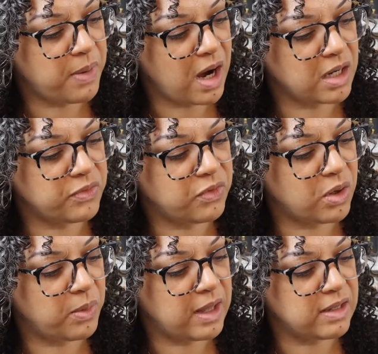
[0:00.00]
bargained
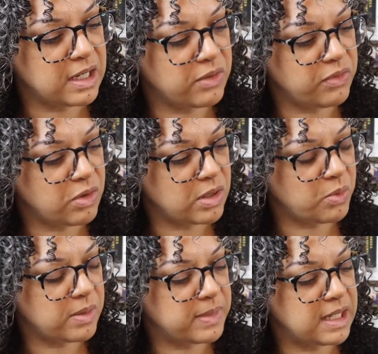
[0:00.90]
for while interviewing a
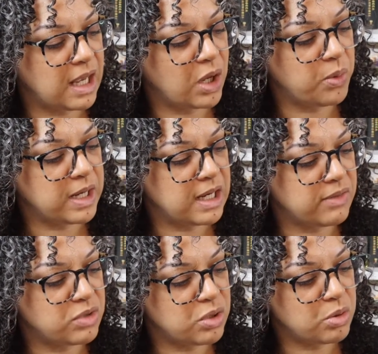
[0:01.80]
woman acquitted
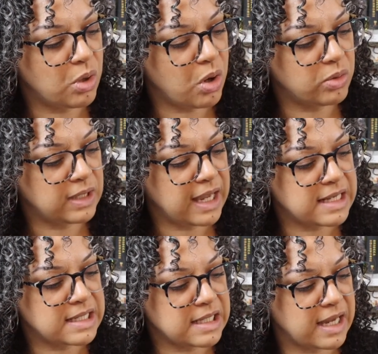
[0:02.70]
of two cold
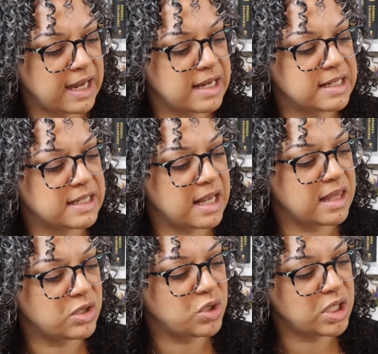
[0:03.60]
case slangs in
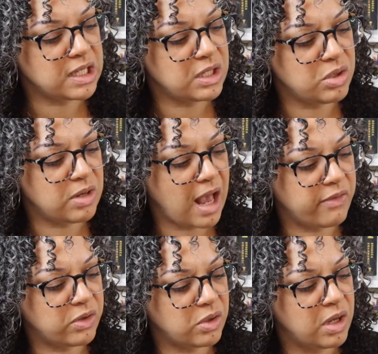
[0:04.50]
this chilling new
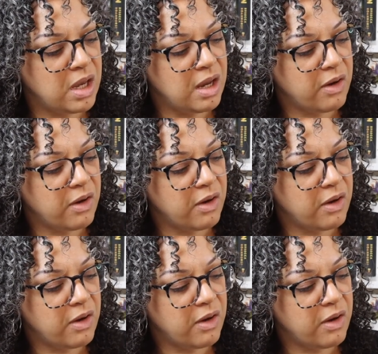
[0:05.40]
novel